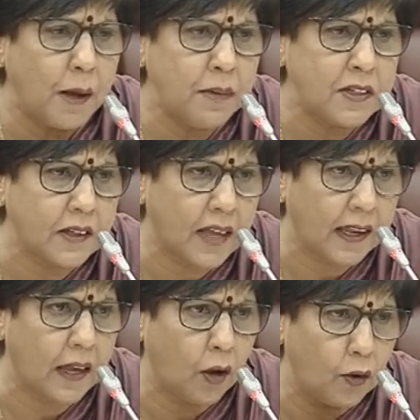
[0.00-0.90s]
addressed by
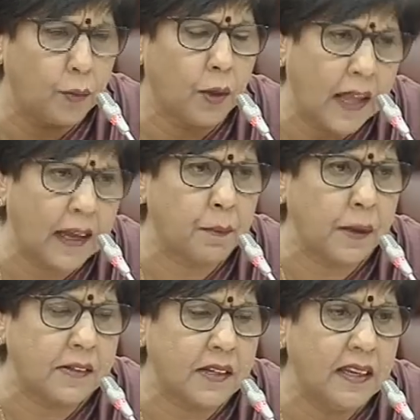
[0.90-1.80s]
Mr.
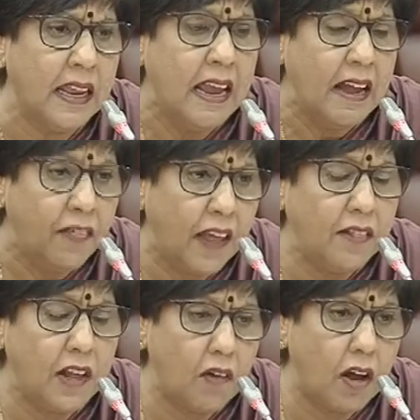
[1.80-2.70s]
Honorable Ganga Prasad
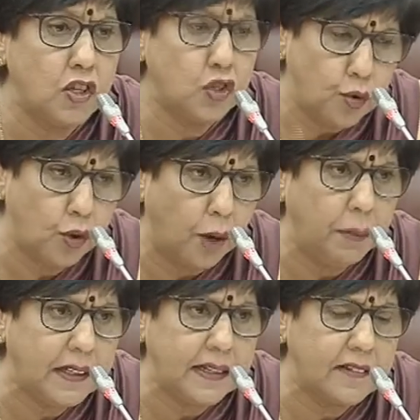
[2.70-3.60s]
that there are
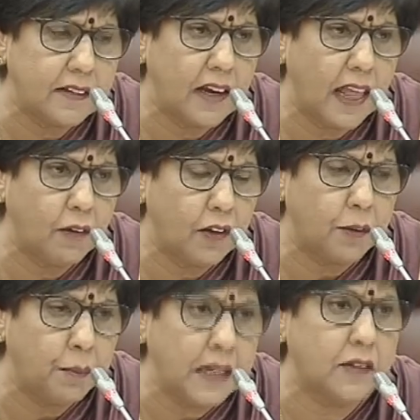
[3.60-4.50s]
2 committees at
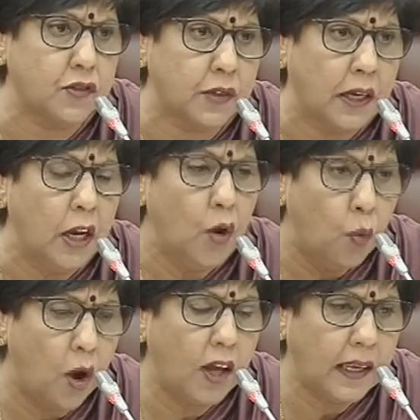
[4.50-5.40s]
the level of the
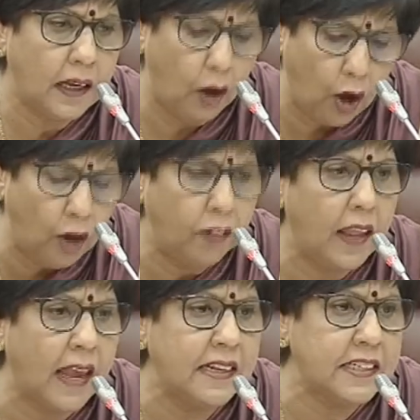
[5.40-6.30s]
ministry
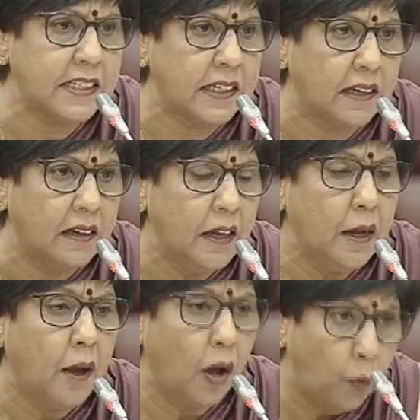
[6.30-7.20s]
working on the
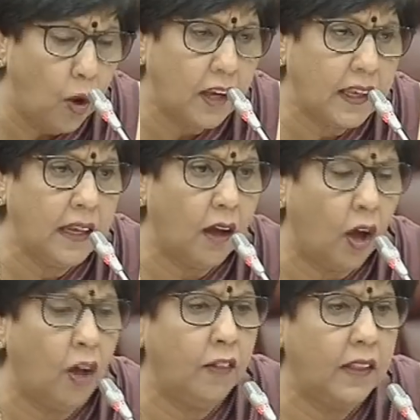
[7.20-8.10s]
NCE,
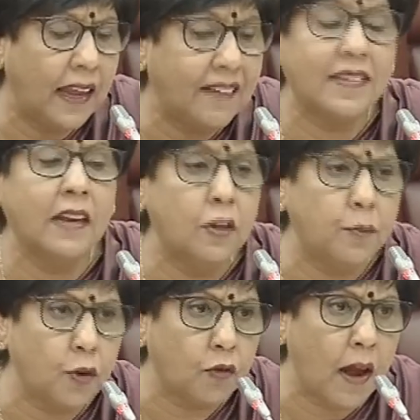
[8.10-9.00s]
working on the
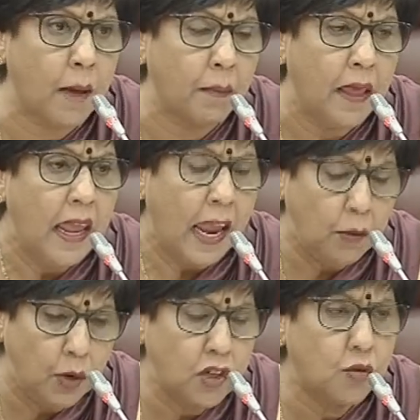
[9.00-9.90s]
extended
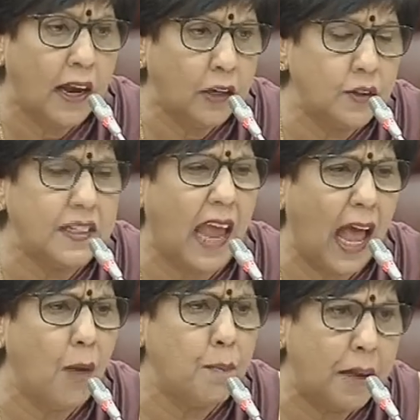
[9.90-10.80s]
program, and we are
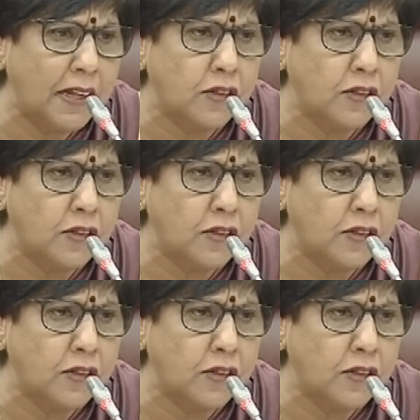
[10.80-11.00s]
trying to see